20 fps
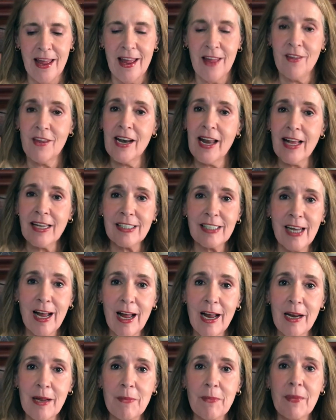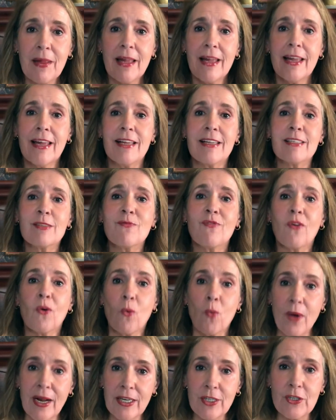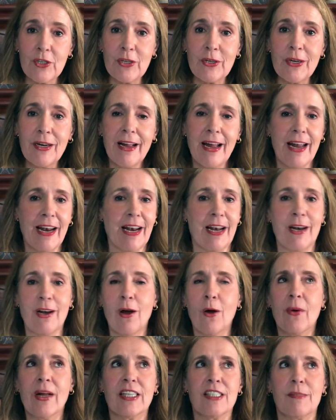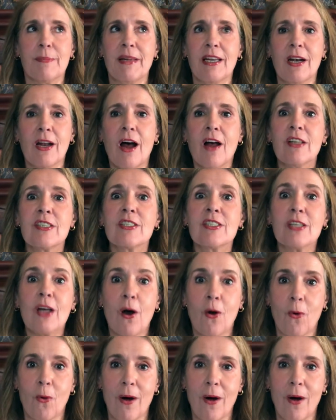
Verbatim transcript: The next item is for winter, and I know it's been so